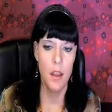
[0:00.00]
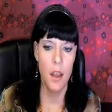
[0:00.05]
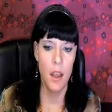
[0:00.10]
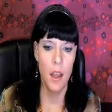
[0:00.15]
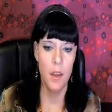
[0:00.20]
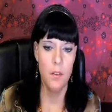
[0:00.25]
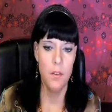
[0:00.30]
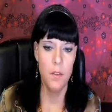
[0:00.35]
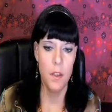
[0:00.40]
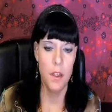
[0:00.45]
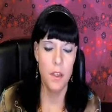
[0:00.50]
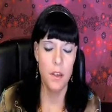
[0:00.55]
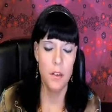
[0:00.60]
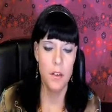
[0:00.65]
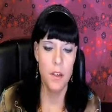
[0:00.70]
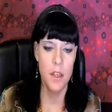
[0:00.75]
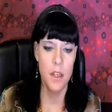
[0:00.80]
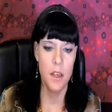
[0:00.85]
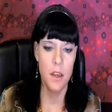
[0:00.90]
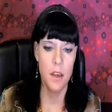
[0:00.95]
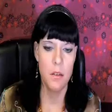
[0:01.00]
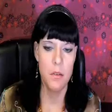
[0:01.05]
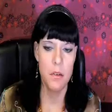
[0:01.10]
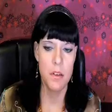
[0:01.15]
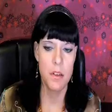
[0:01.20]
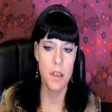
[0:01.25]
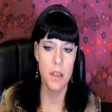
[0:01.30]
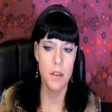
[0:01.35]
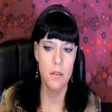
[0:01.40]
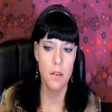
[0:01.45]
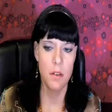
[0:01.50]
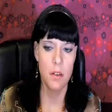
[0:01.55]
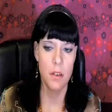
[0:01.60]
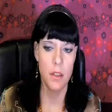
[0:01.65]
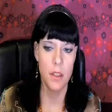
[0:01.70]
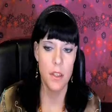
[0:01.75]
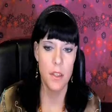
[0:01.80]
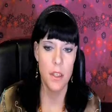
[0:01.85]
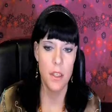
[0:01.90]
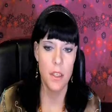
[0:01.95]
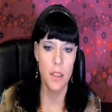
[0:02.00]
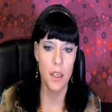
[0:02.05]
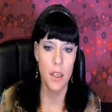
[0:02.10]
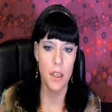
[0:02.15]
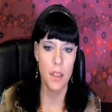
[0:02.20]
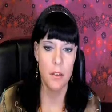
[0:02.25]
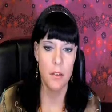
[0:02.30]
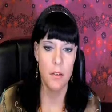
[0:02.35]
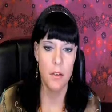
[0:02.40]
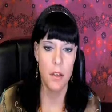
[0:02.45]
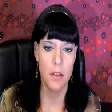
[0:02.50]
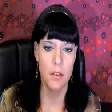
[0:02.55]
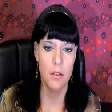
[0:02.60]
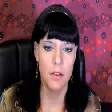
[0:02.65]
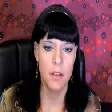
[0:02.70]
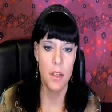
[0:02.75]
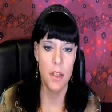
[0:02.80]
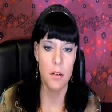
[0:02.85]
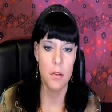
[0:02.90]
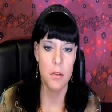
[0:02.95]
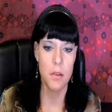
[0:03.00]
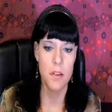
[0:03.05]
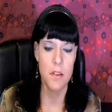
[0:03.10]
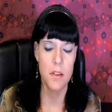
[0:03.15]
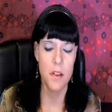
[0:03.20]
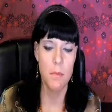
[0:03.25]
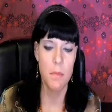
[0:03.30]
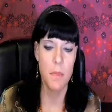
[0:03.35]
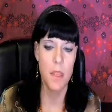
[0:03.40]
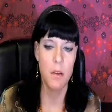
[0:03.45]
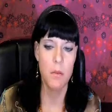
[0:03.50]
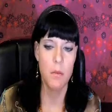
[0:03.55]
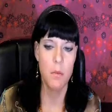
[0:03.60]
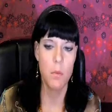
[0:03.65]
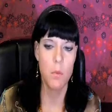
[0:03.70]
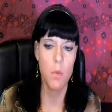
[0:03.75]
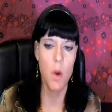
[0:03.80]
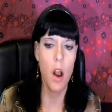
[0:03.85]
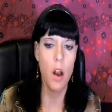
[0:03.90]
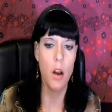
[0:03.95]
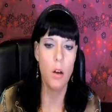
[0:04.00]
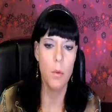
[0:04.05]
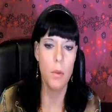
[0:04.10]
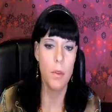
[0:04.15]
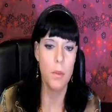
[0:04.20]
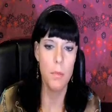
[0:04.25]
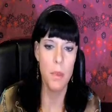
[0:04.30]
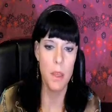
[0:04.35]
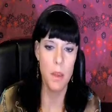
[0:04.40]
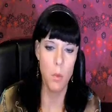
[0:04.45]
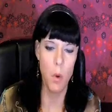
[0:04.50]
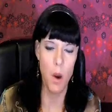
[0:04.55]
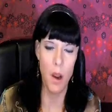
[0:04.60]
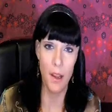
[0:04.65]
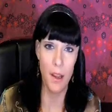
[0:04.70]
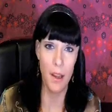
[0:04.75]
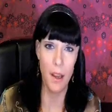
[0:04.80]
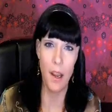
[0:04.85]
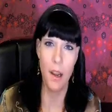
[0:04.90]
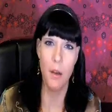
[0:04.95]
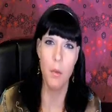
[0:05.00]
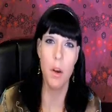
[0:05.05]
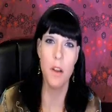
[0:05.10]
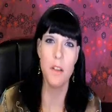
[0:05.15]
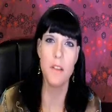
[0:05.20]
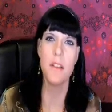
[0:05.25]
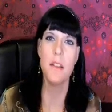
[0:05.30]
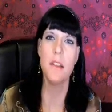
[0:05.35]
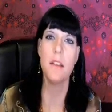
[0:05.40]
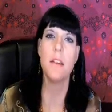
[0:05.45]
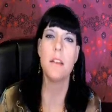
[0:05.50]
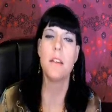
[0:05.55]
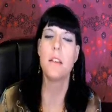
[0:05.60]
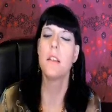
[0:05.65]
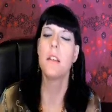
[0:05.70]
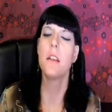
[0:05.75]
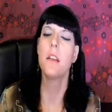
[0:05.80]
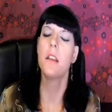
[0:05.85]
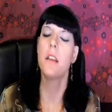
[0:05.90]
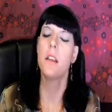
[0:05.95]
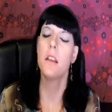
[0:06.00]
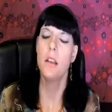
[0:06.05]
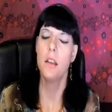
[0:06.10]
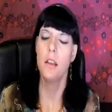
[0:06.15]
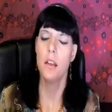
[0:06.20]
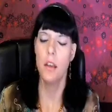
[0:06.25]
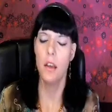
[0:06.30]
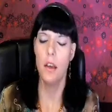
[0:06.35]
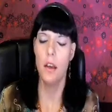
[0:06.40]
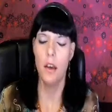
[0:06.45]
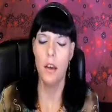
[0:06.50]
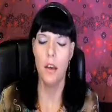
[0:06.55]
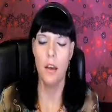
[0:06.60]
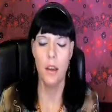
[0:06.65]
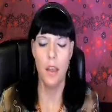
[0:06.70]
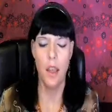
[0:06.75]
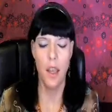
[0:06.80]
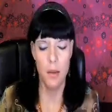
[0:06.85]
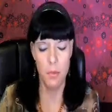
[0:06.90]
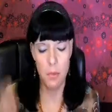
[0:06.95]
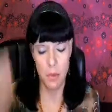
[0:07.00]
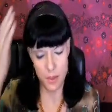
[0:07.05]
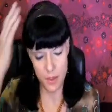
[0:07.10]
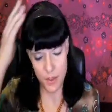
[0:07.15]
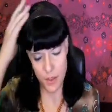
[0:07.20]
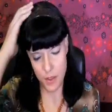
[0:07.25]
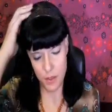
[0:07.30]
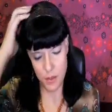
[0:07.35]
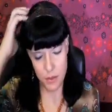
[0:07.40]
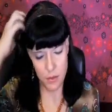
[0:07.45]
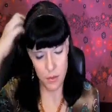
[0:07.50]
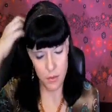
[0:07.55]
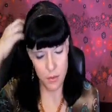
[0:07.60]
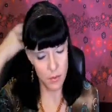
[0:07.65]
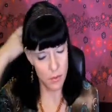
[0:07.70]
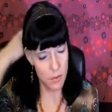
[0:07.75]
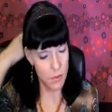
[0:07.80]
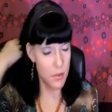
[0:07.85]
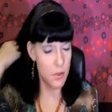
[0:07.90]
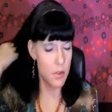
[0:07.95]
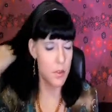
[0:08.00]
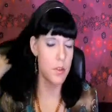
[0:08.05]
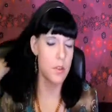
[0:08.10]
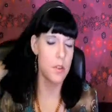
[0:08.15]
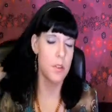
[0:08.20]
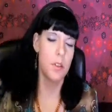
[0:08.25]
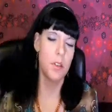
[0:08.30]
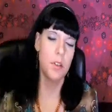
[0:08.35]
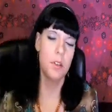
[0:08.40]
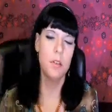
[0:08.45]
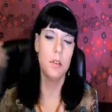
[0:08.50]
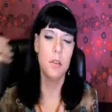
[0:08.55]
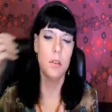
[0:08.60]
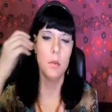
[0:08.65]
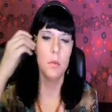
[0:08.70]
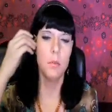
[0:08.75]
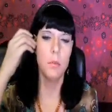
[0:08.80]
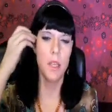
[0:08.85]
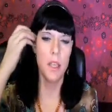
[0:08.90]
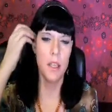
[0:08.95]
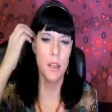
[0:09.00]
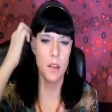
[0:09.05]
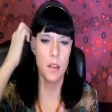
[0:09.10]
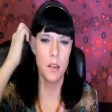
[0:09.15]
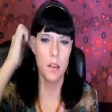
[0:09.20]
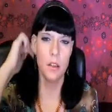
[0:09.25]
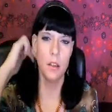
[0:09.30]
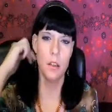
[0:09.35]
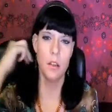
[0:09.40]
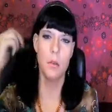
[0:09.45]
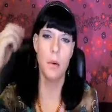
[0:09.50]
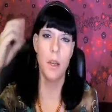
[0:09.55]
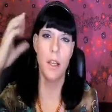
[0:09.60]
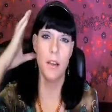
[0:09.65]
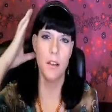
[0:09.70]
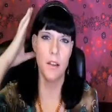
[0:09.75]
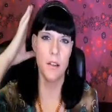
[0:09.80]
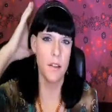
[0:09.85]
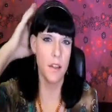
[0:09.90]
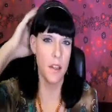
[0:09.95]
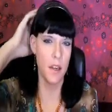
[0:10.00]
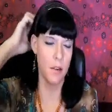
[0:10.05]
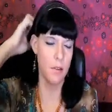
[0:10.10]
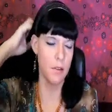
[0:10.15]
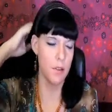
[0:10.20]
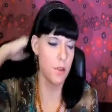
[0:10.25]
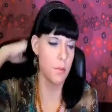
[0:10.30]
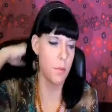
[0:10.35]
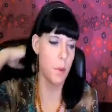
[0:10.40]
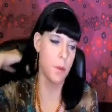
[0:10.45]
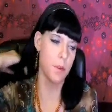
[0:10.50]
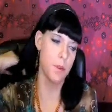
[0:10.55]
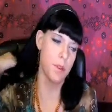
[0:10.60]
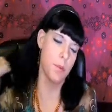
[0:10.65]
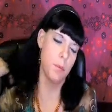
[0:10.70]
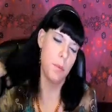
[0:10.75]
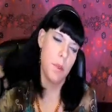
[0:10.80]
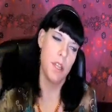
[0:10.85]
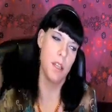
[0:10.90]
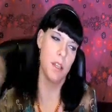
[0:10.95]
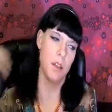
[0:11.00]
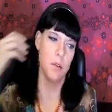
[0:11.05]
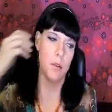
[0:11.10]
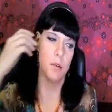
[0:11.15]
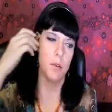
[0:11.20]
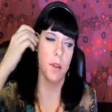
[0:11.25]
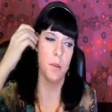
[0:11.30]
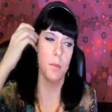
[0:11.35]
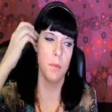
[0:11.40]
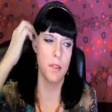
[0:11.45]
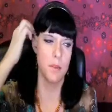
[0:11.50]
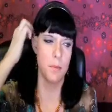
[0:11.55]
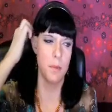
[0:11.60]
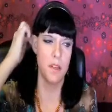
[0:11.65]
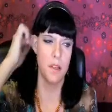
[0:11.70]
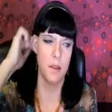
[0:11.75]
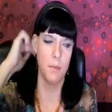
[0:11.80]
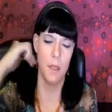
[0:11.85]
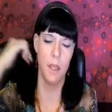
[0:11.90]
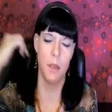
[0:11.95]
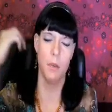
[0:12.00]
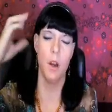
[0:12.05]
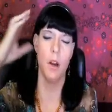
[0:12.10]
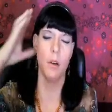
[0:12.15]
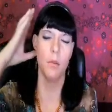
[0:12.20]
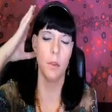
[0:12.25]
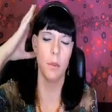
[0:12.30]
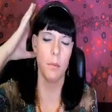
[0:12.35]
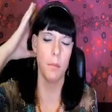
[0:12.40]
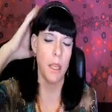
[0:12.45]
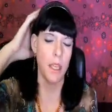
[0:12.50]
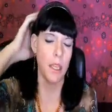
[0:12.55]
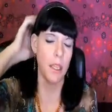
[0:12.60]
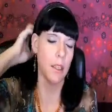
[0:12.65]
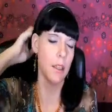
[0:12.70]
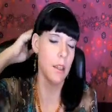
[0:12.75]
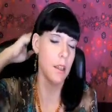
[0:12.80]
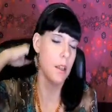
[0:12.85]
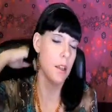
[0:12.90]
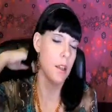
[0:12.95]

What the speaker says: I figured that I was evil, and that there was something wrong with me, why I wasn't able to be the good little witness that I was supposed to be. There must be something wrong with me.